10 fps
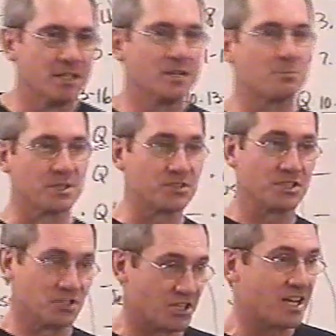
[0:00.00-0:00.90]
but
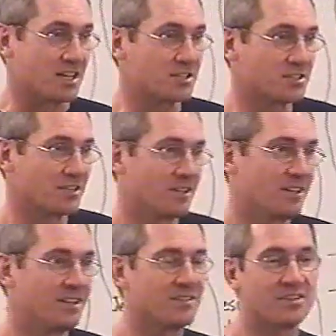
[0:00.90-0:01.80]
suggest
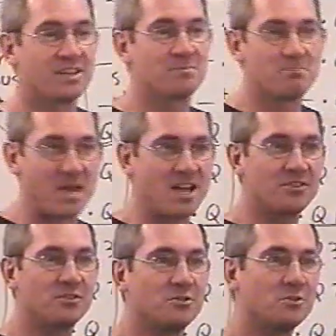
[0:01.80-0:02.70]
that
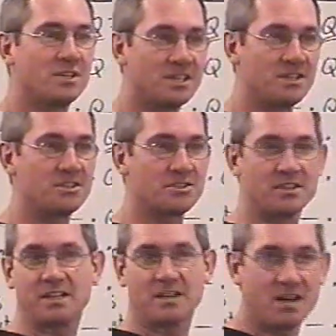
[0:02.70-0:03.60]
Matthew is a
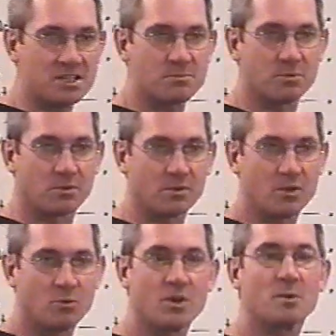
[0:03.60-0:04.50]
gospel
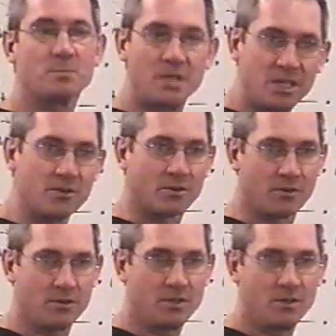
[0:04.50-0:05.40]
where Peter
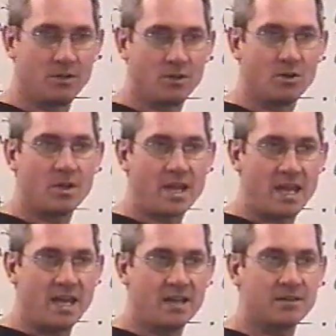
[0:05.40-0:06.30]

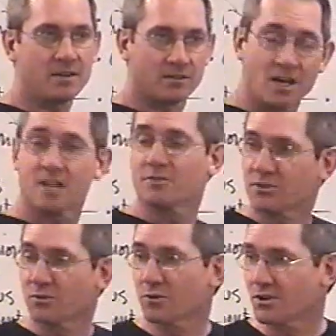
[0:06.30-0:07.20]
had a lot of
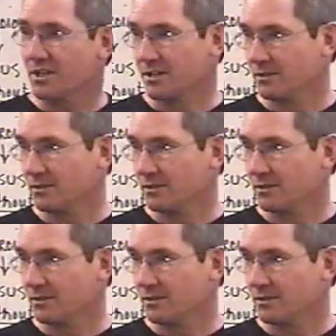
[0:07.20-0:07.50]
authority.